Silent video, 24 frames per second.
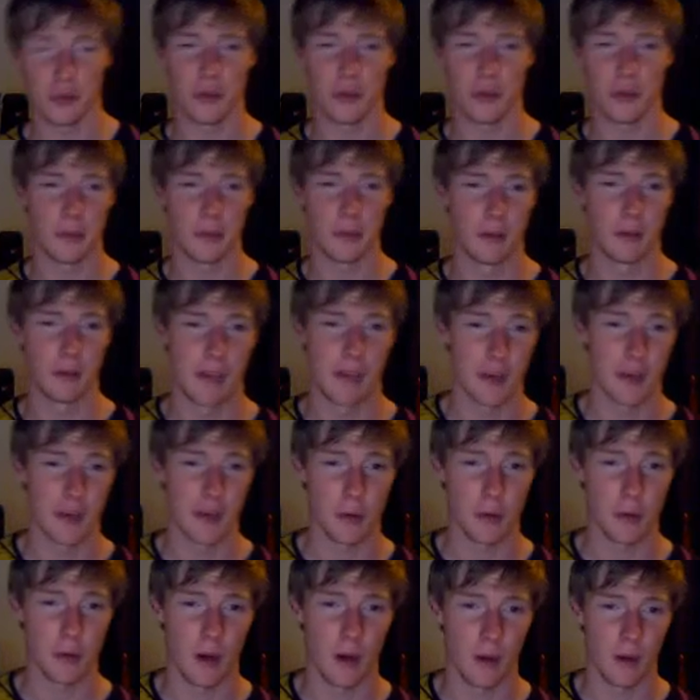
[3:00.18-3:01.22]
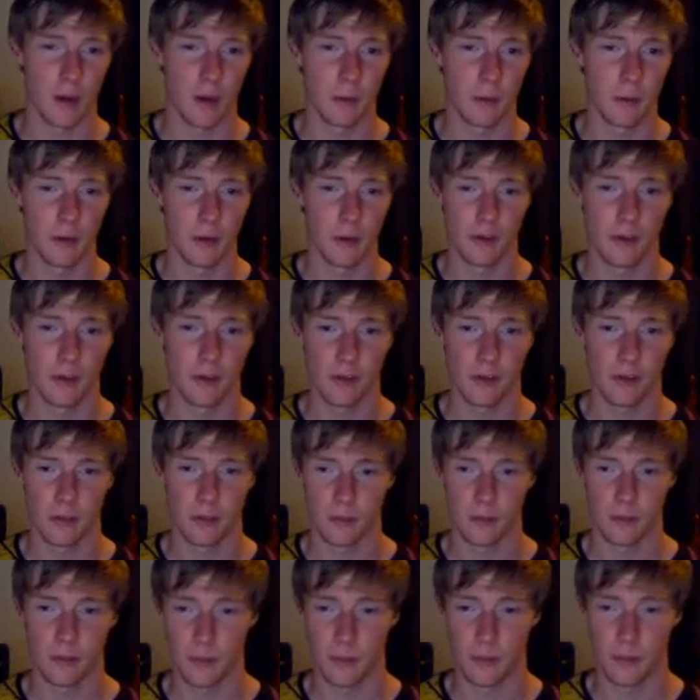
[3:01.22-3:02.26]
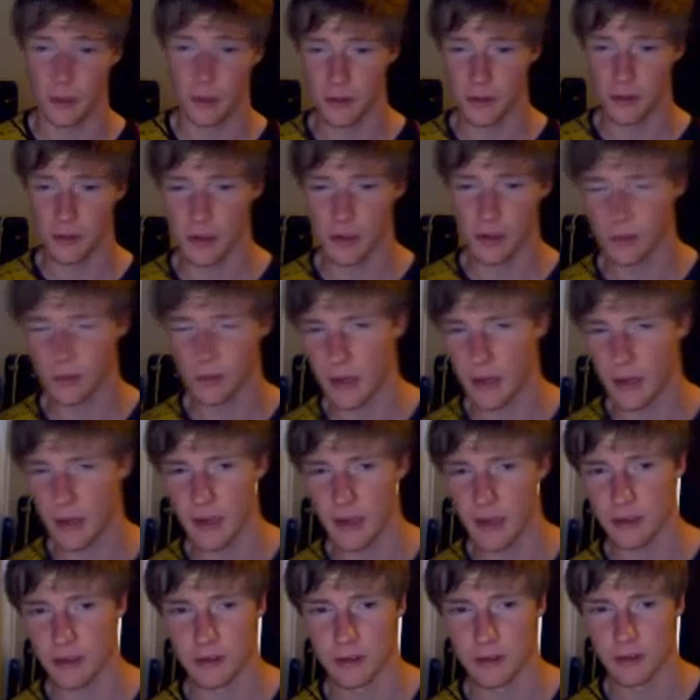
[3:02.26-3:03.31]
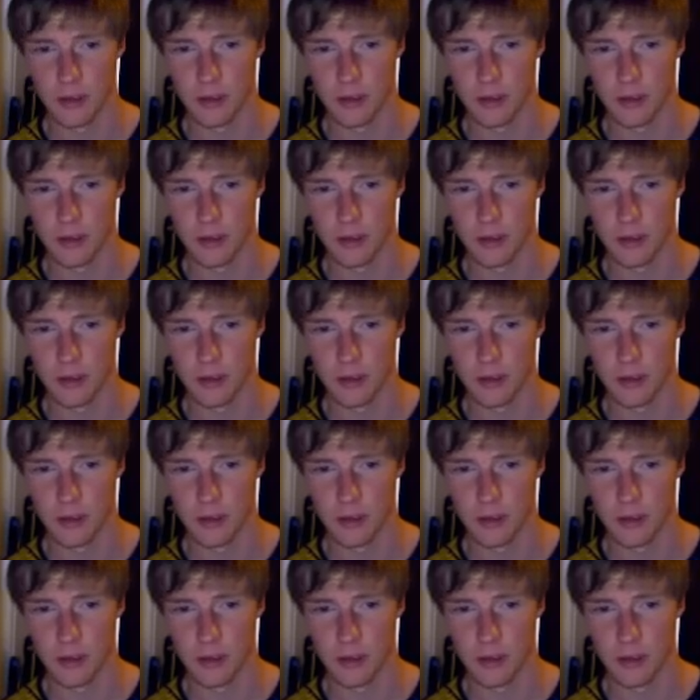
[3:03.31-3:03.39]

should have been on the actual card, because it was a good match.